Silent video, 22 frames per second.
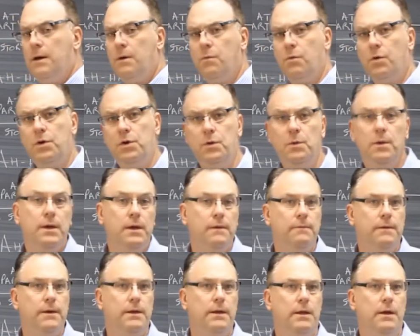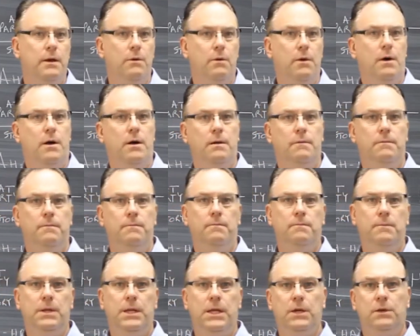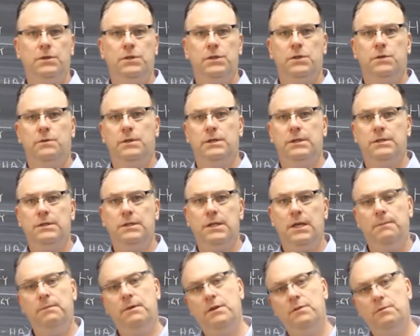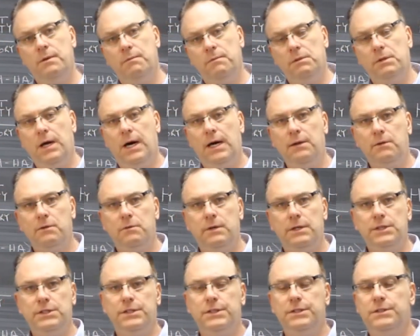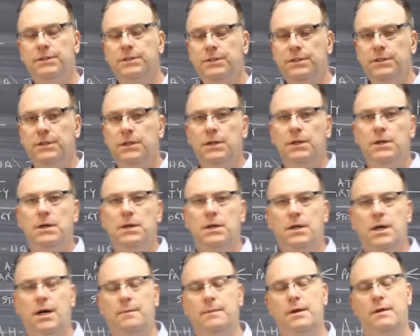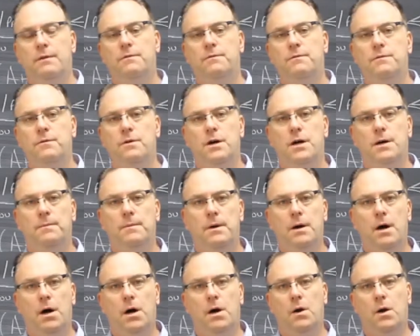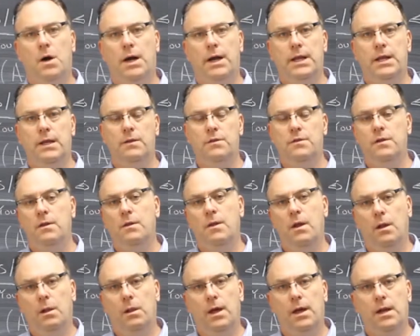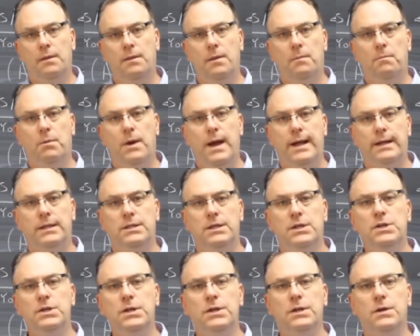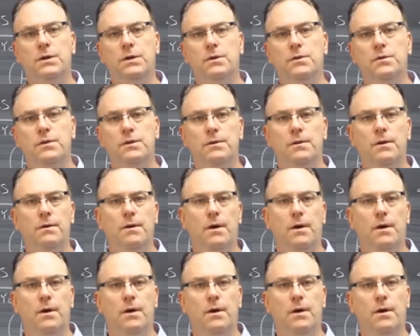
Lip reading: we're doing a video on video stories today because we have a lot of questions coming from our audience and a lot of the practitioners